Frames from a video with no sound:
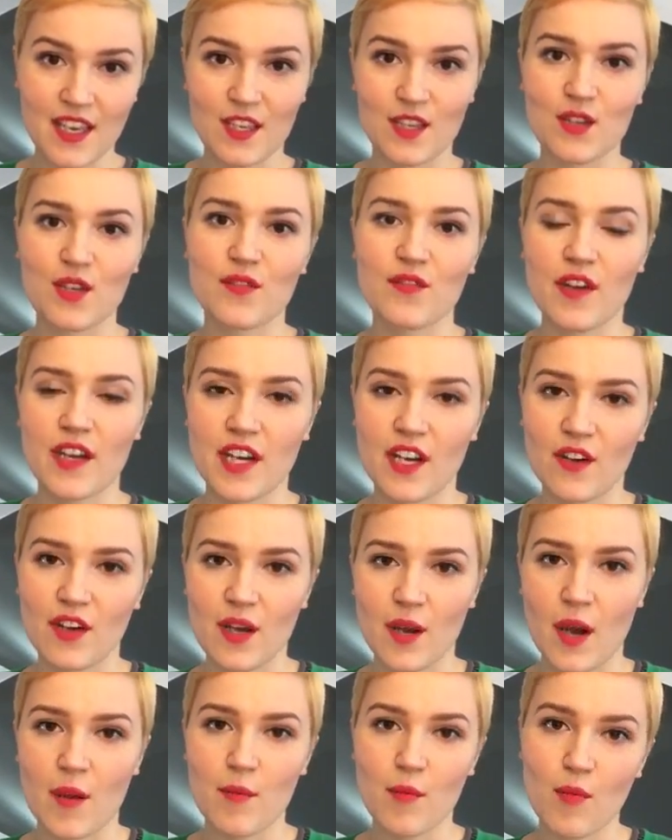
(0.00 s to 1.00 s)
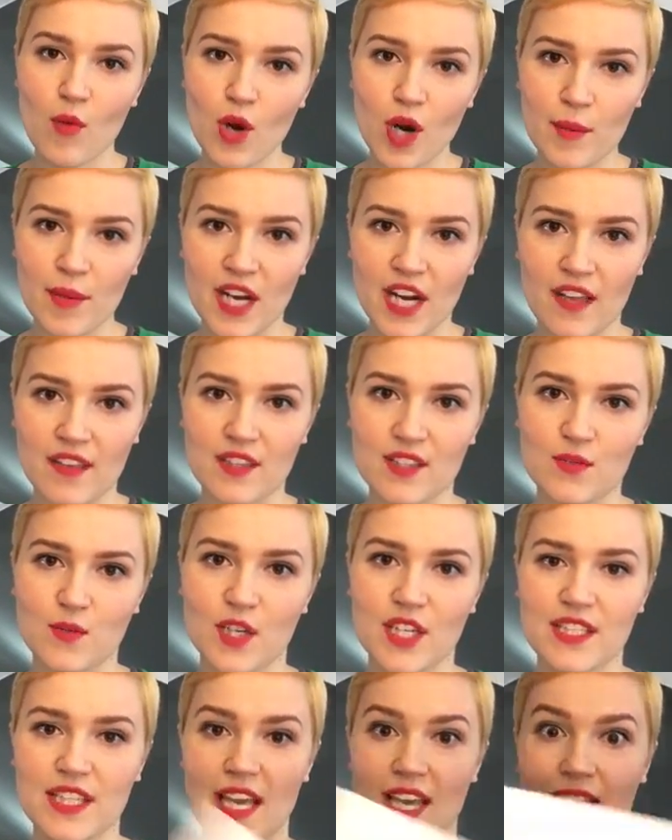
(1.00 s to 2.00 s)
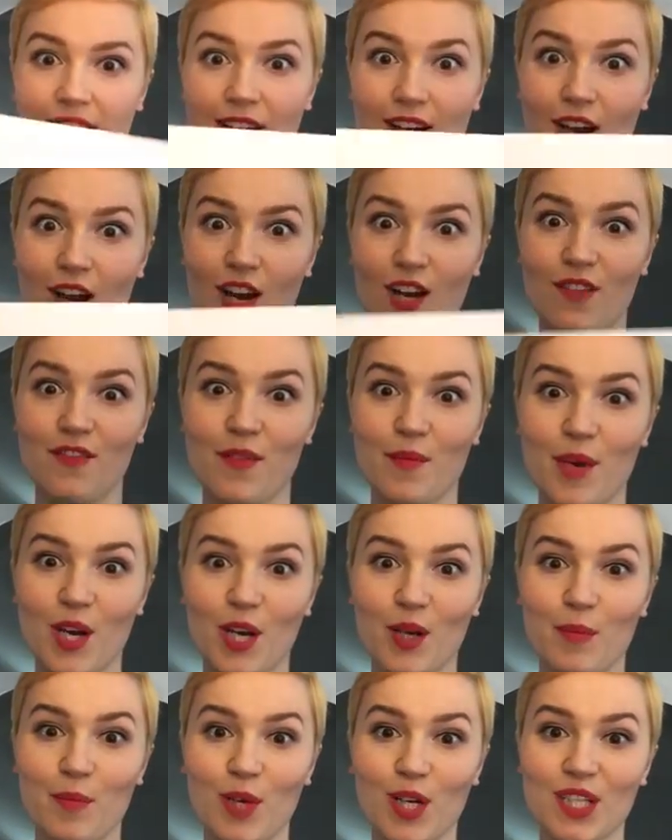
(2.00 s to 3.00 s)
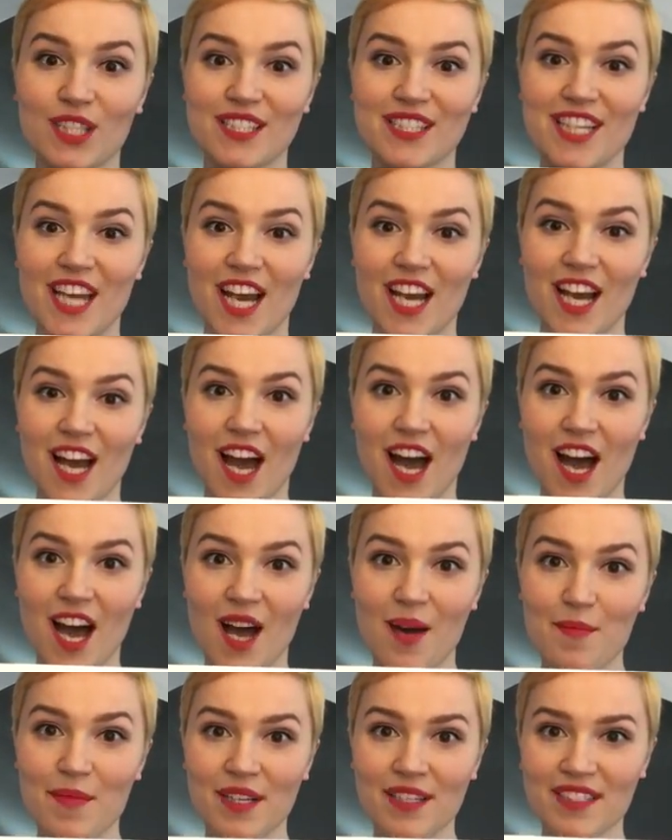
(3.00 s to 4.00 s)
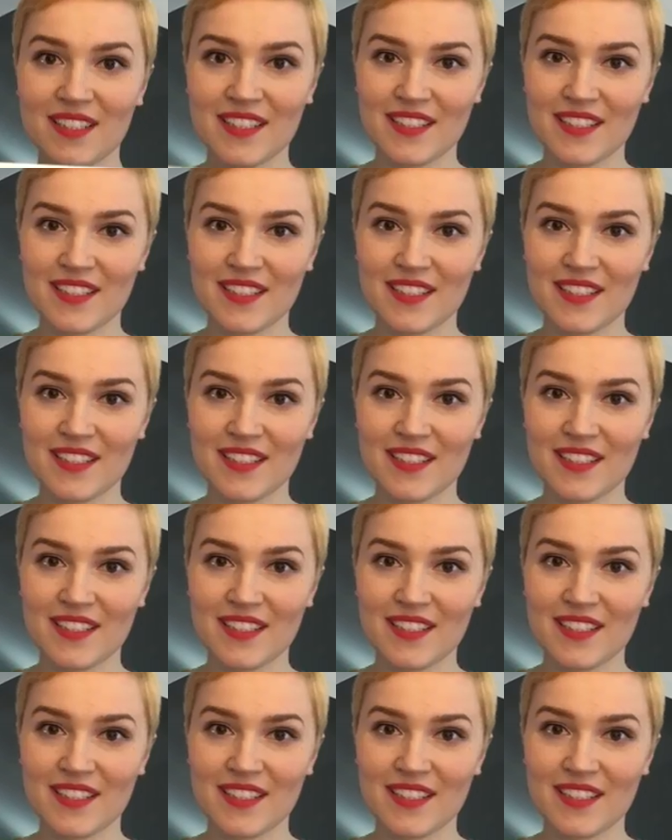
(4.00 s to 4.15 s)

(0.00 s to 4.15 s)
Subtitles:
You can find out more about how this works at carvethemarkbooks.com.